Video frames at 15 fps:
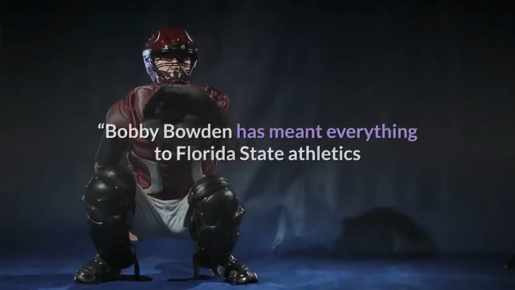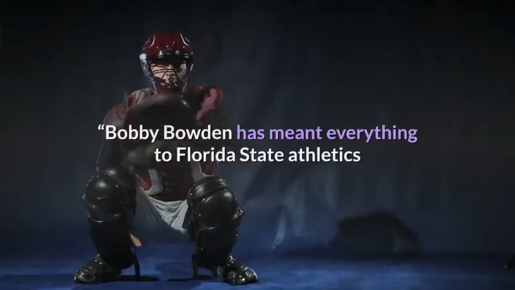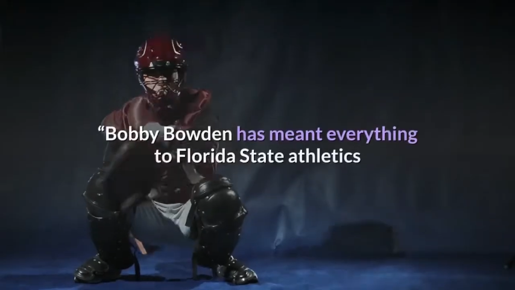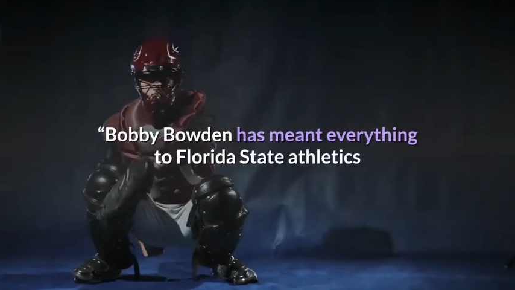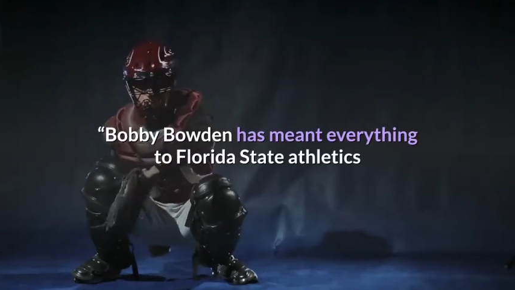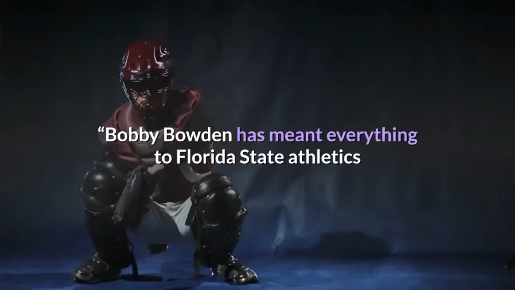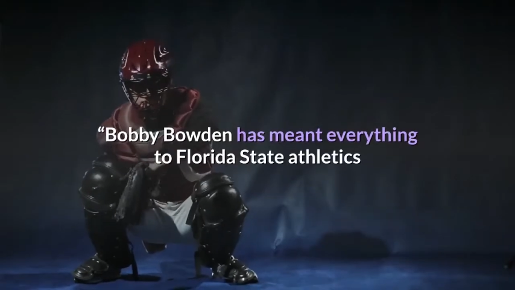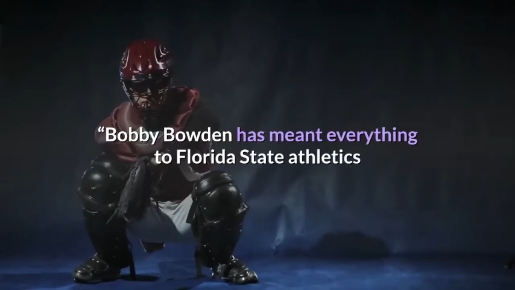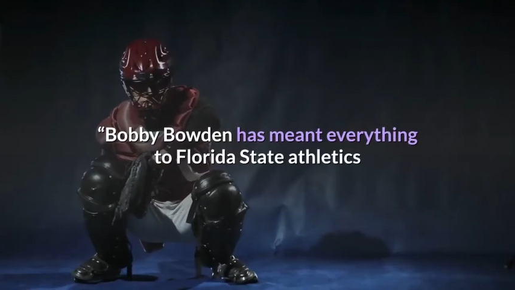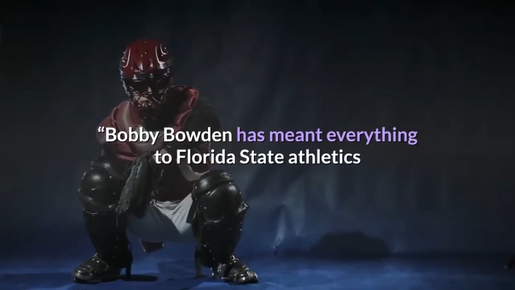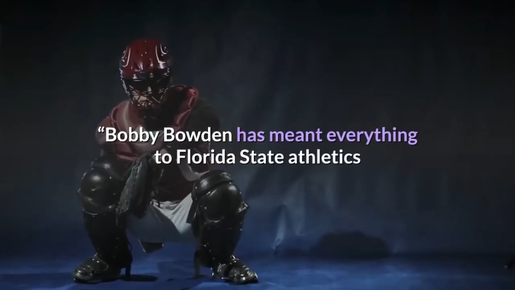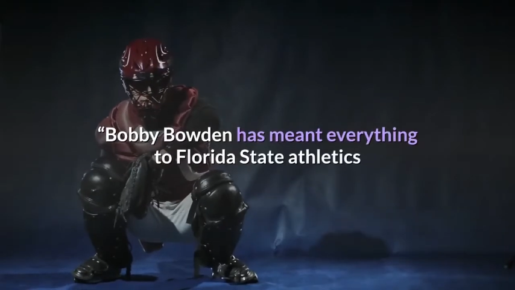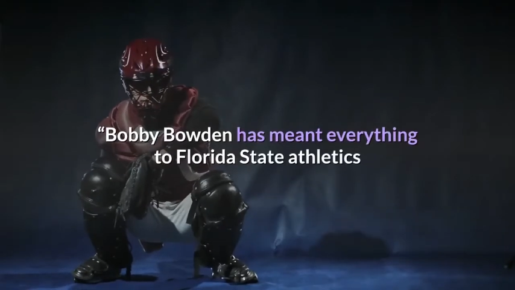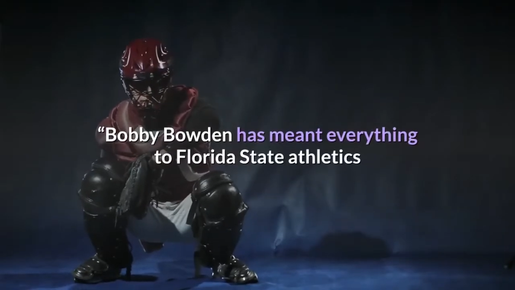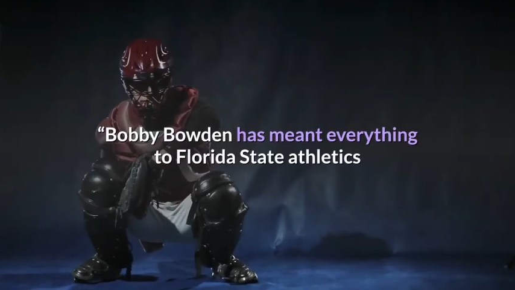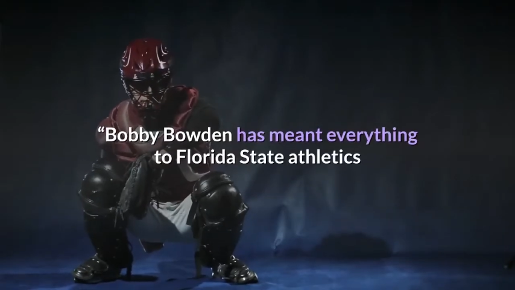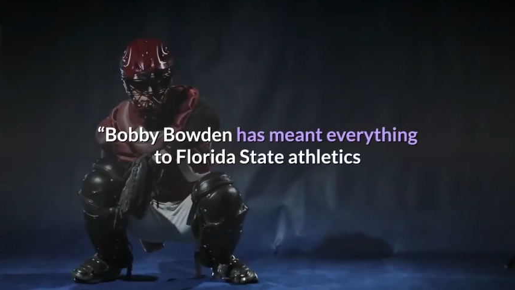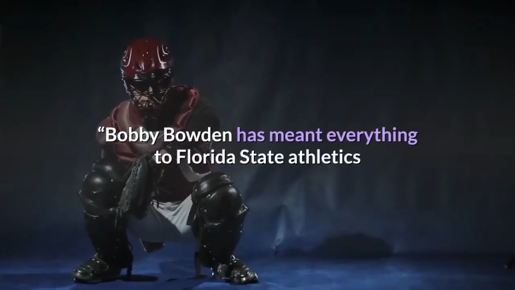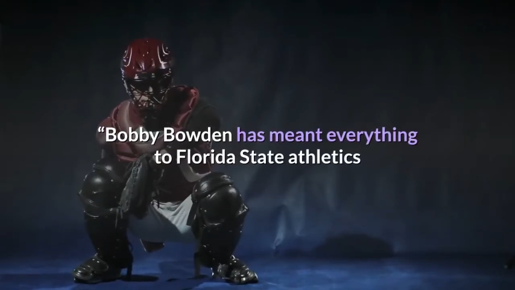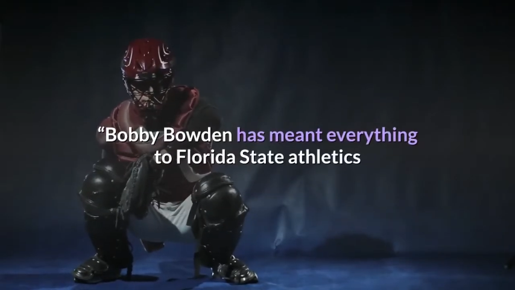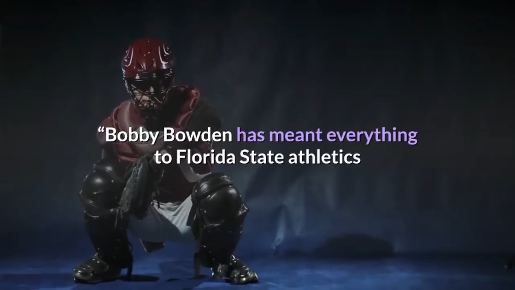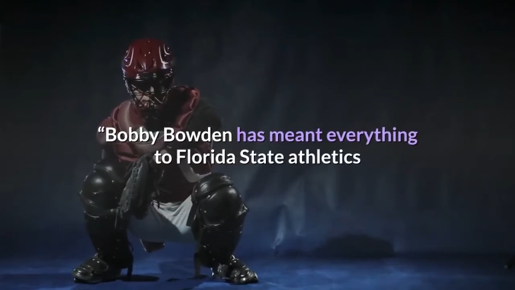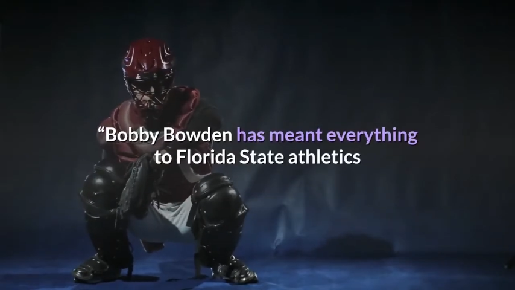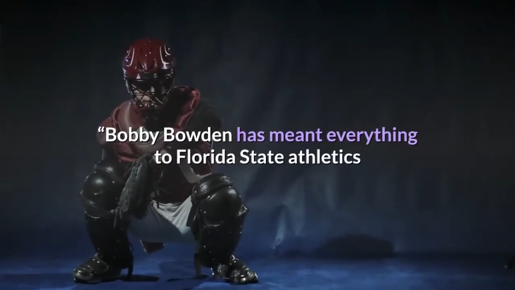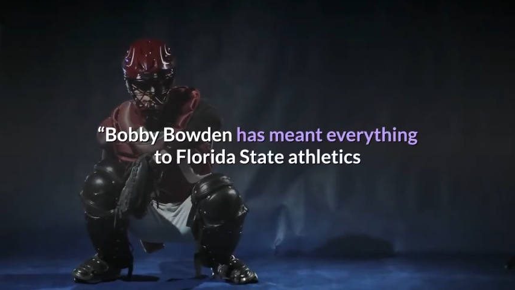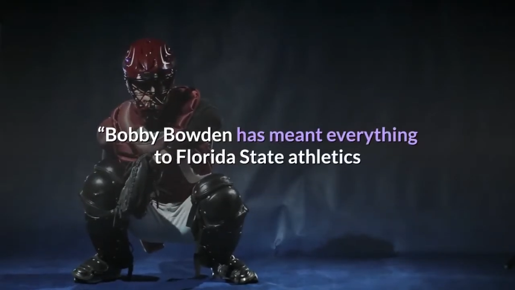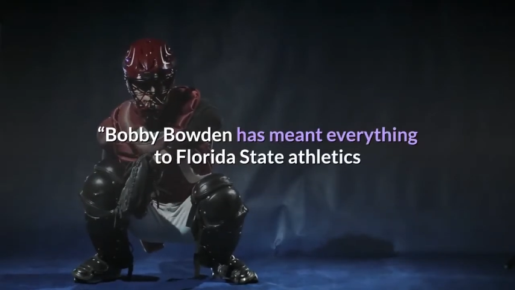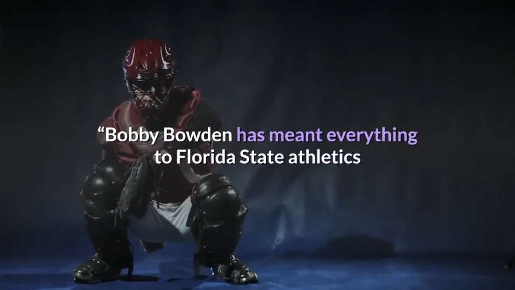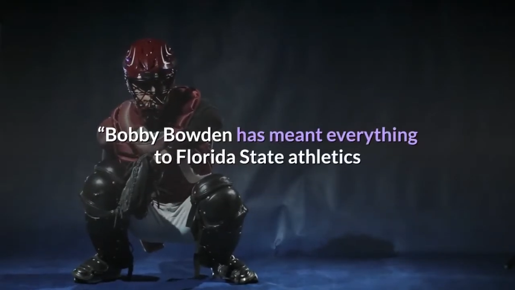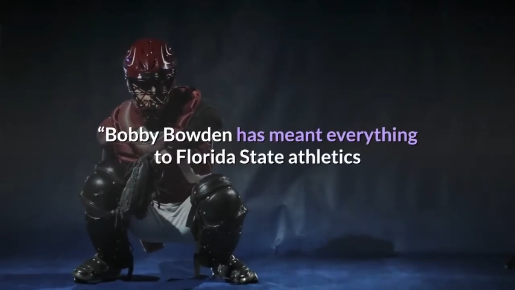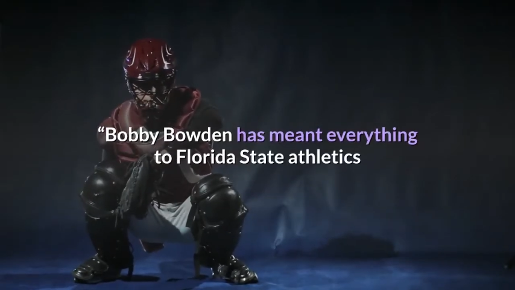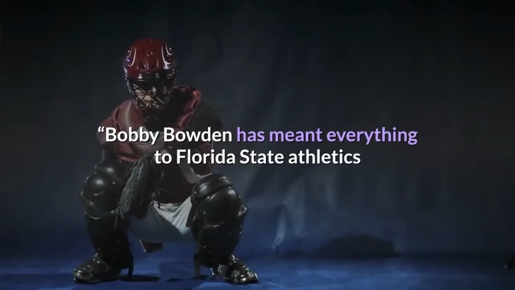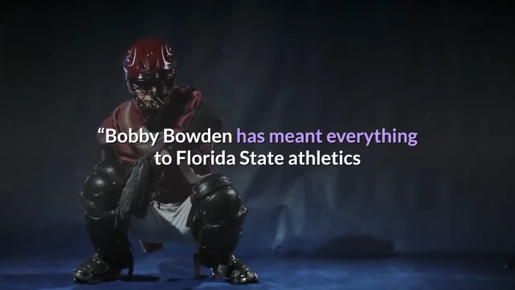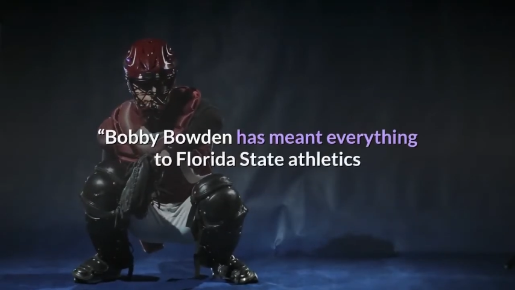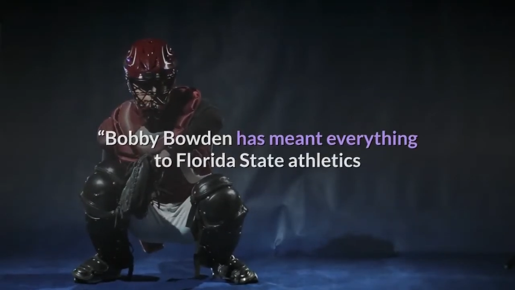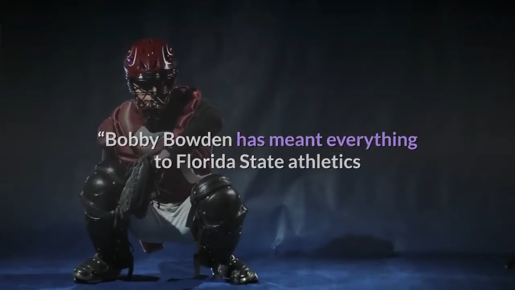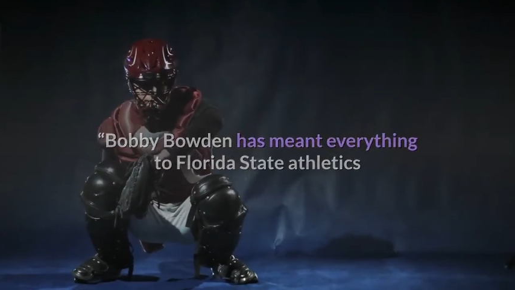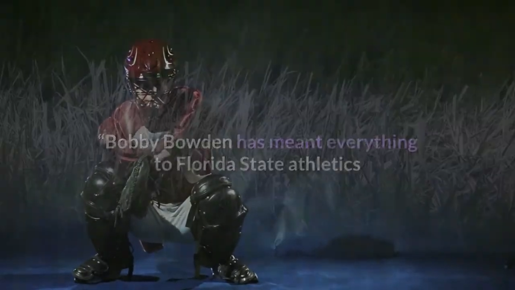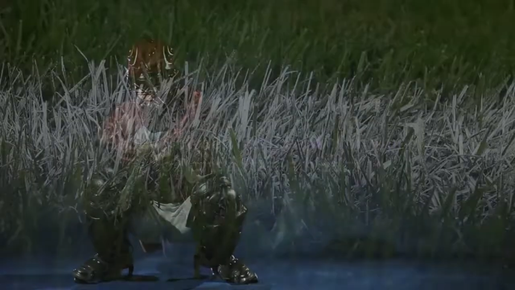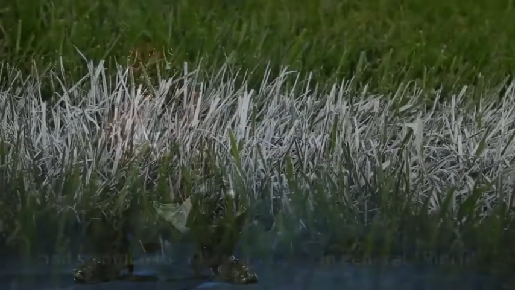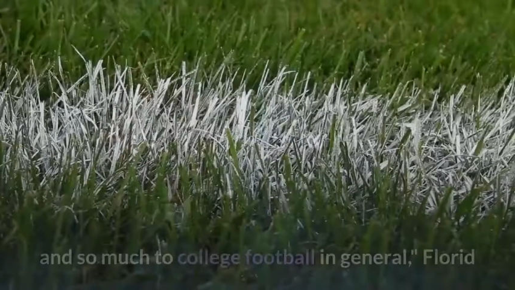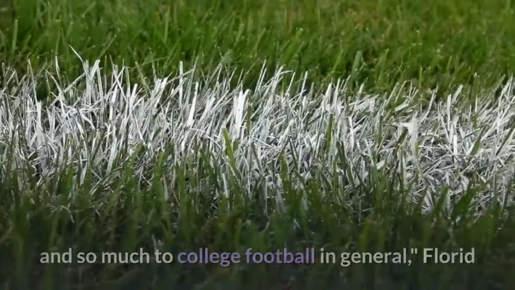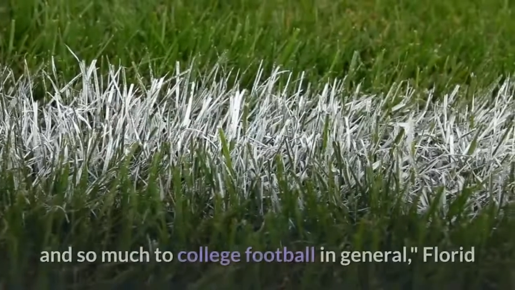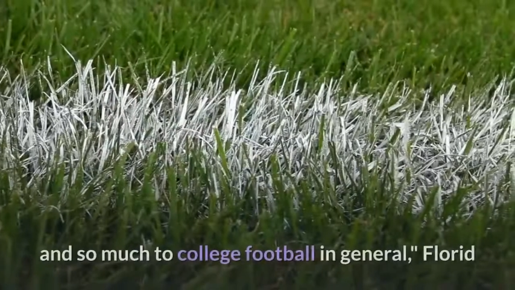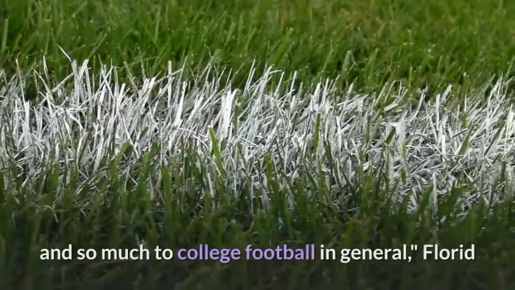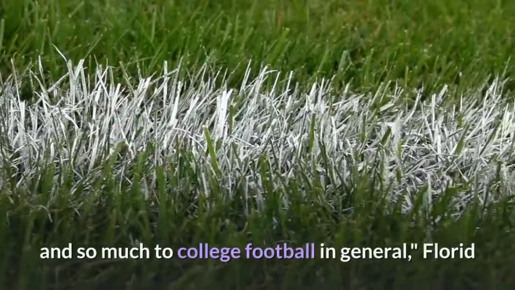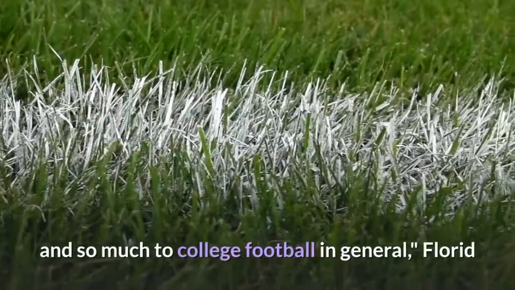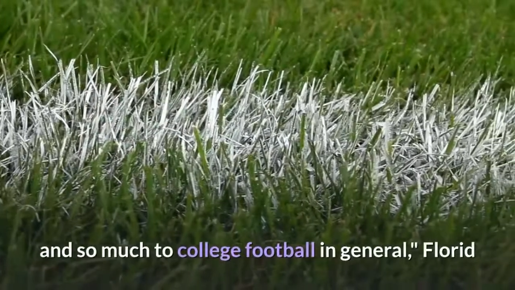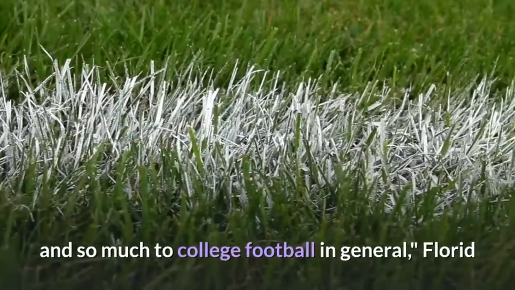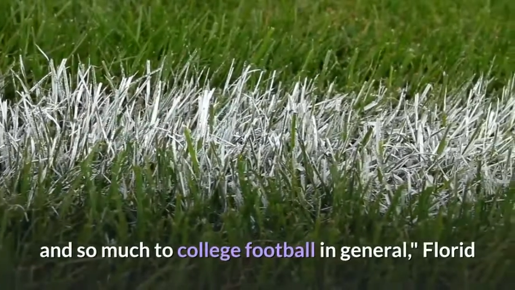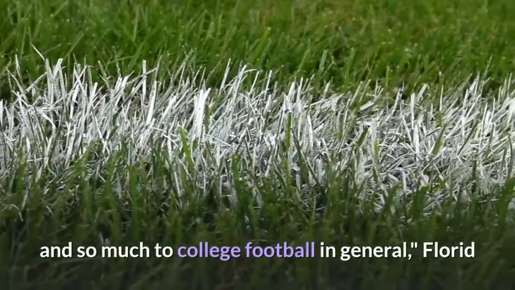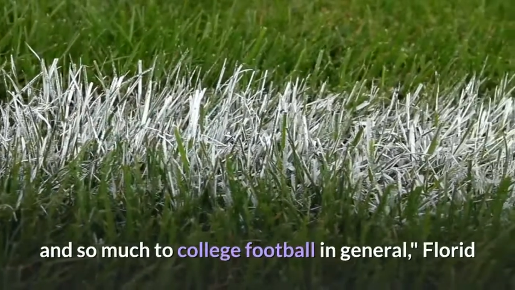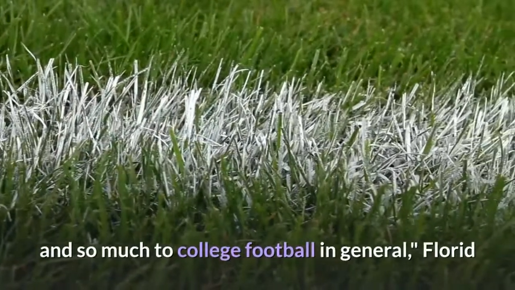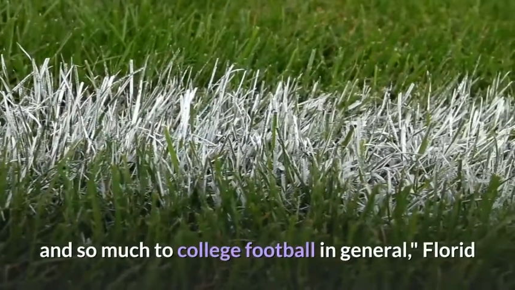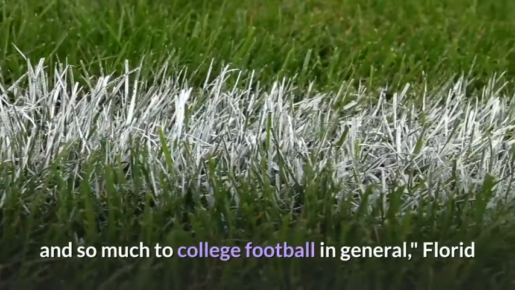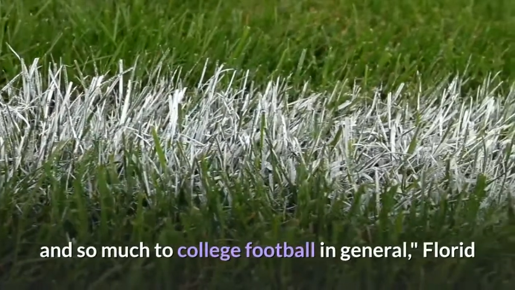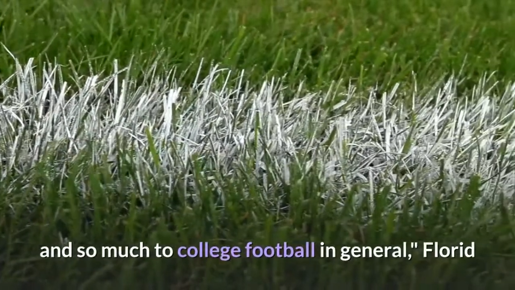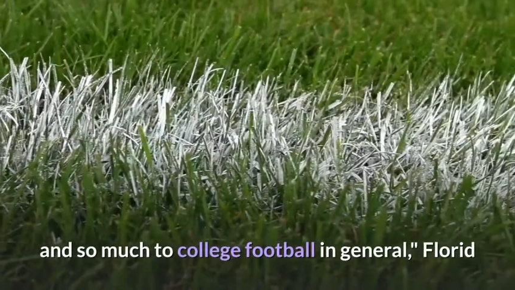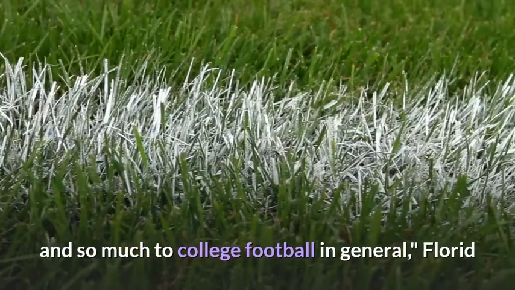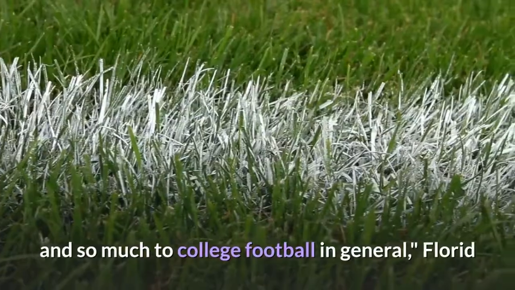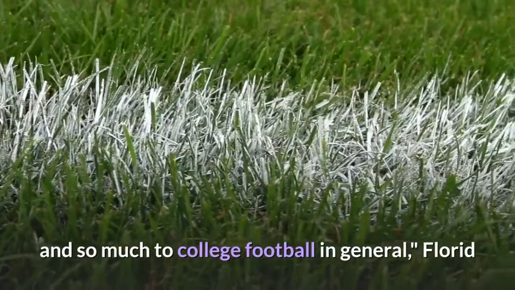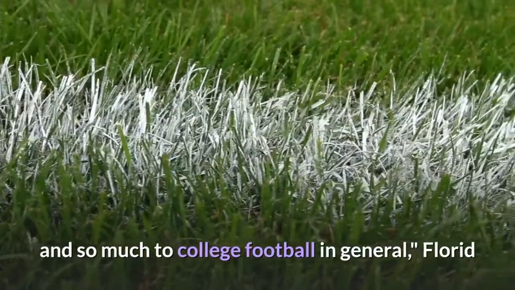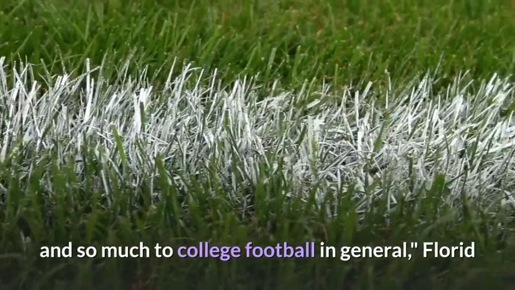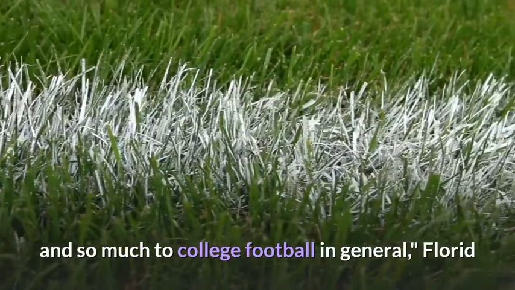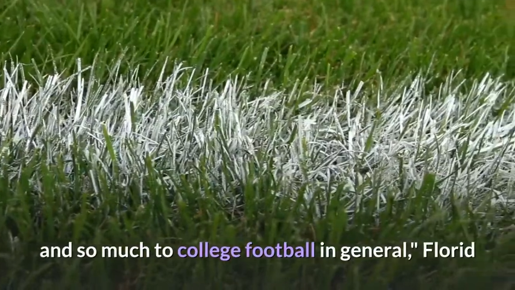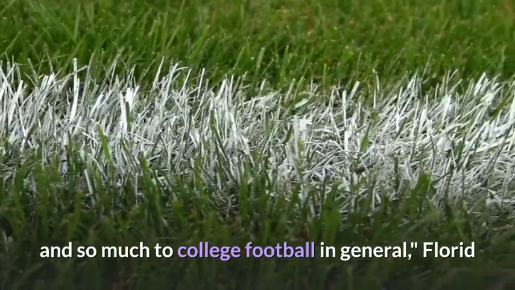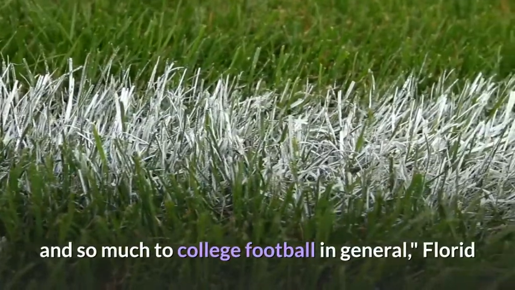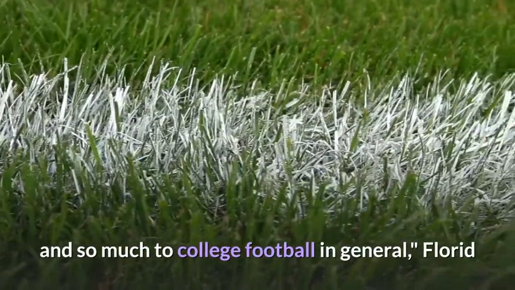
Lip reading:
(no speaker visible)